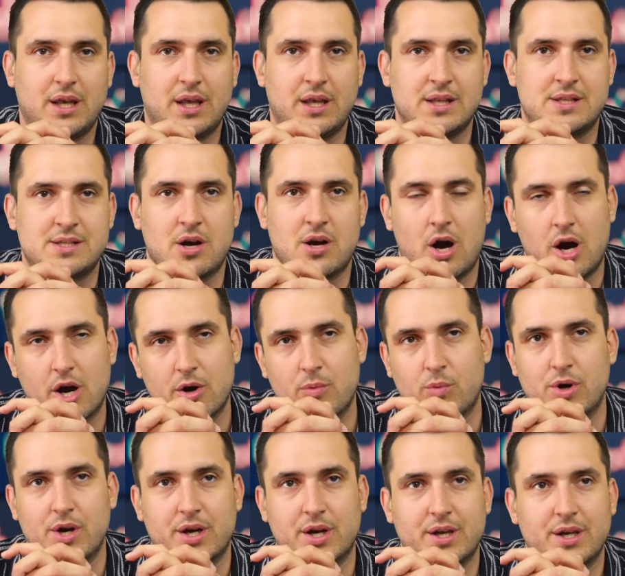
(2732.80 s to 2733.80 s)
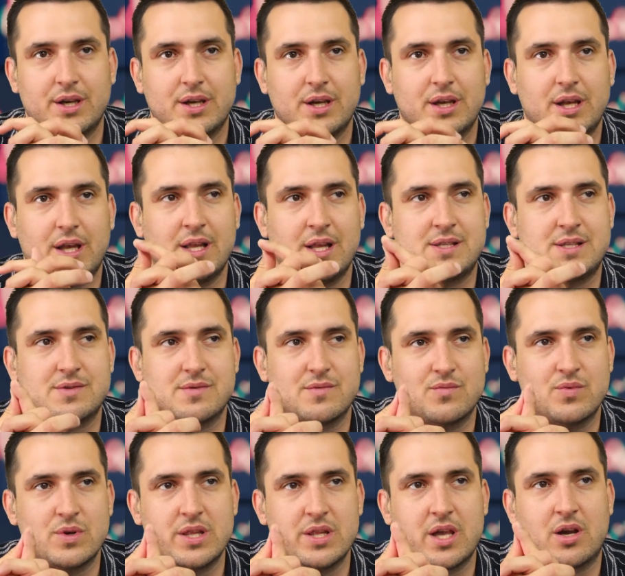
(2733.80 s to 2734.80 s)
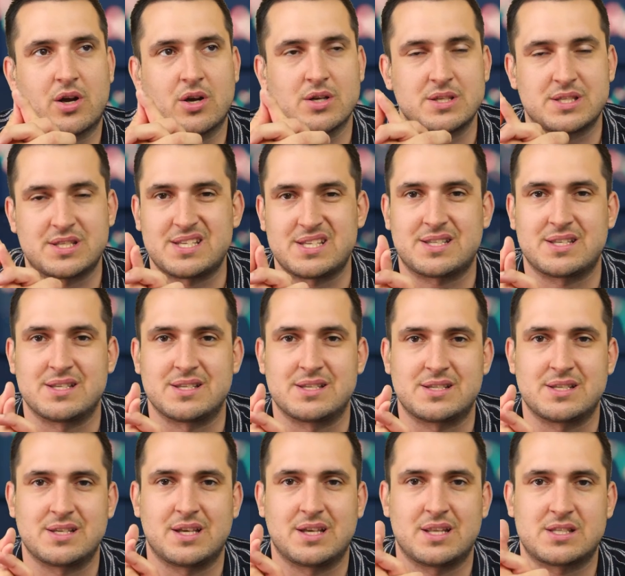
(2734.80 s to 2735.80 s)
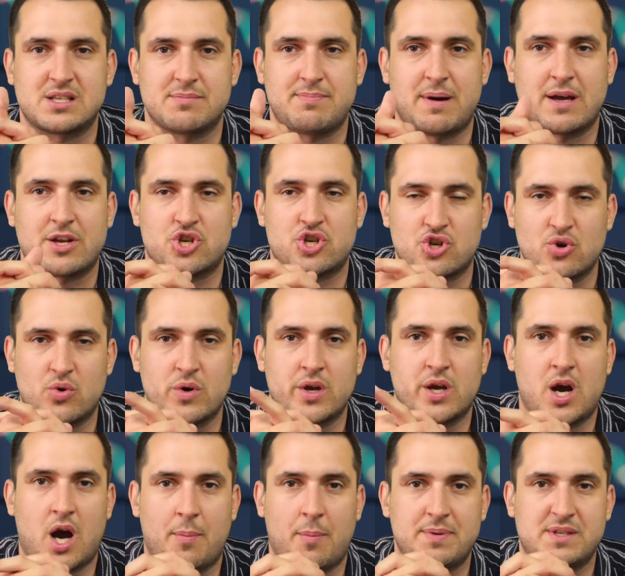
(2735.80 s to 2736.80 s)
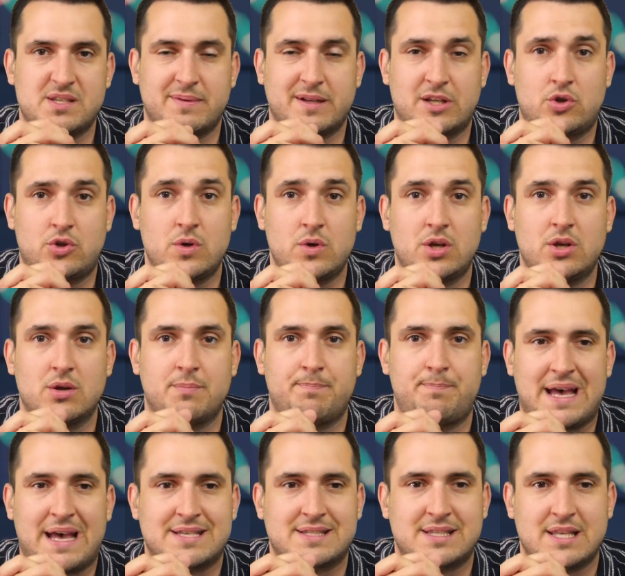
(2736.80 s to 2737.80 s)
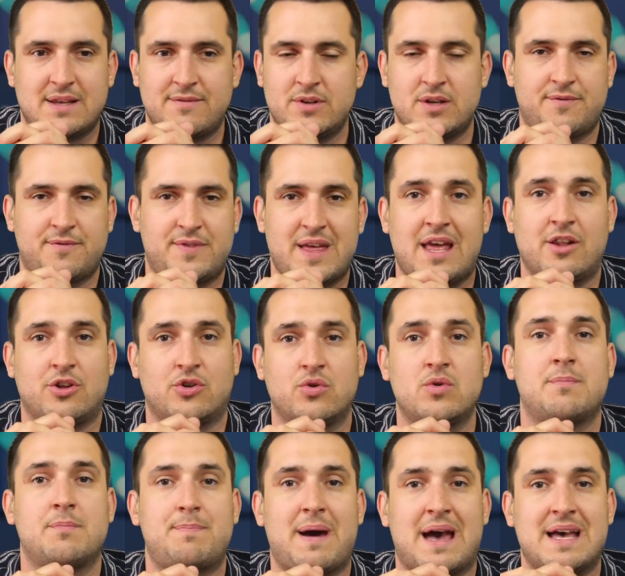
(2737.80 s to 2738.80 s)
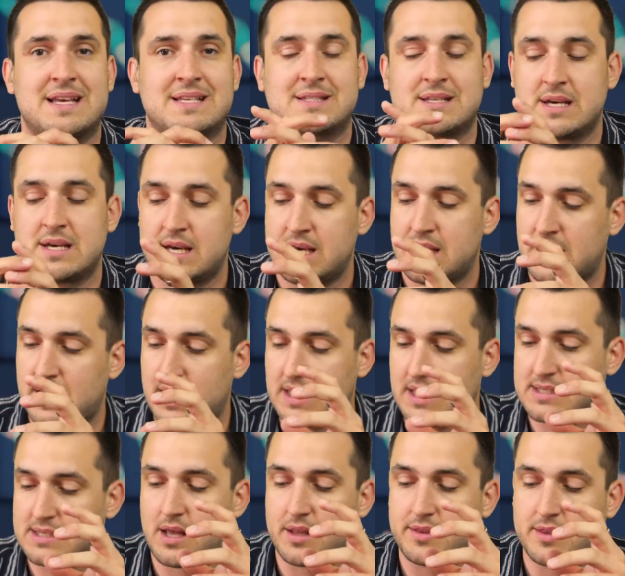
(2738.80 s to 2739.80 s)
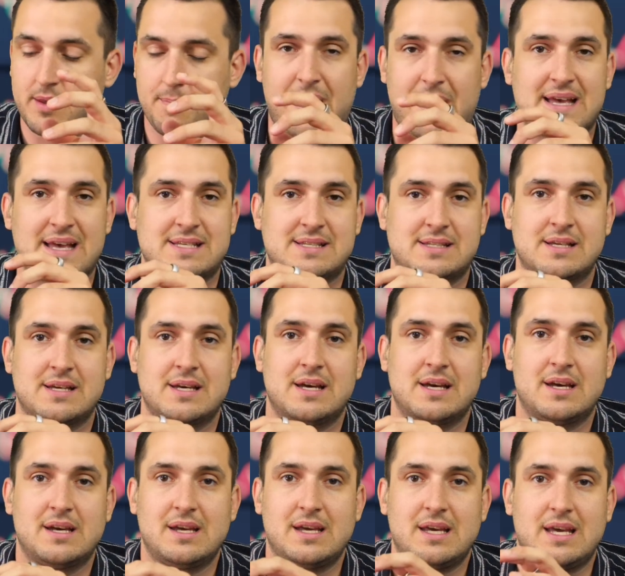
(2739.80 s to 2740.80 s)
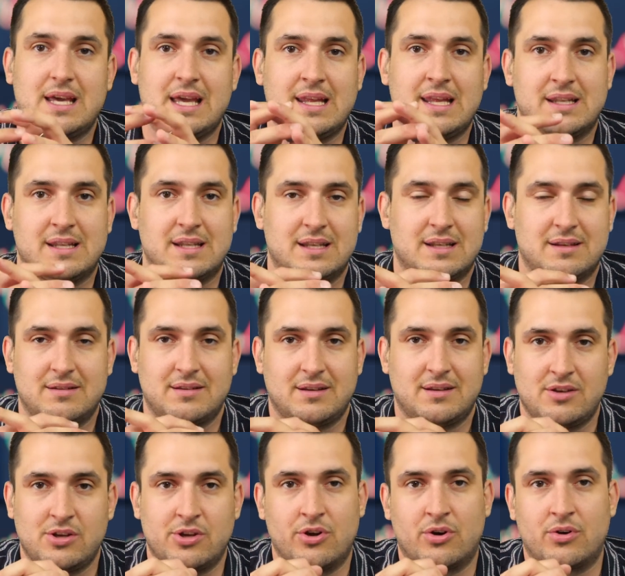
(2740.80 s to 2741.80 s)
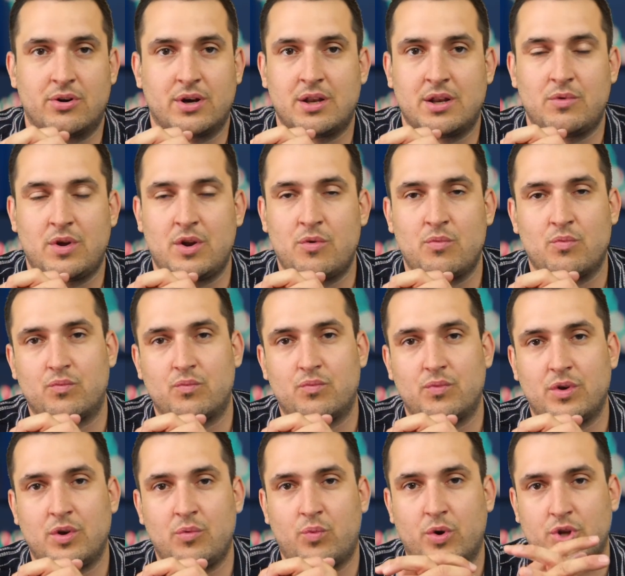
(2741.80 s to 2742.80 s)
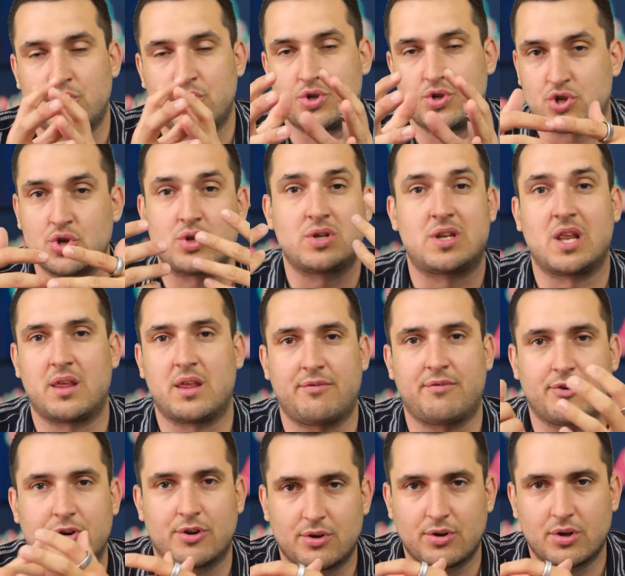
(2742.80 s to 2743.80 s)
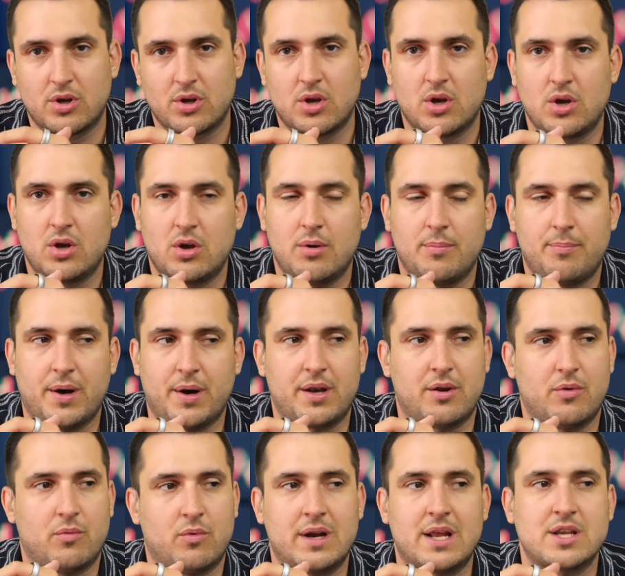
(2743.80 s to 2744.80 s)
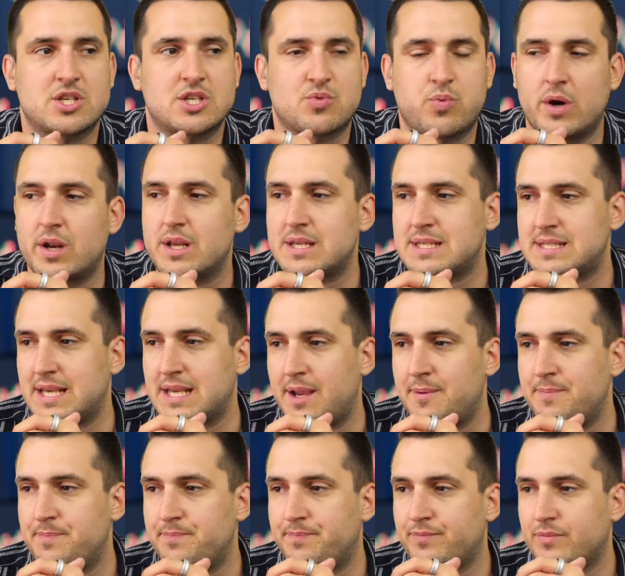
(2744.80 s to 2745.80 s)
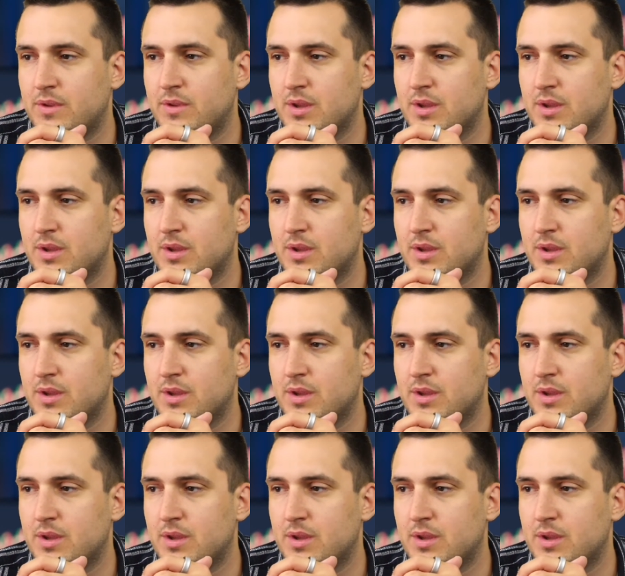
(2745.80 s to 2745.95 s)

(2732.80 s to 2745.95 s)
It's hard work. It's really consistency. It's about showing up. It's about doing your best, even if that doing best is not the best in, you know, in what you should deliver. But what I just want to say,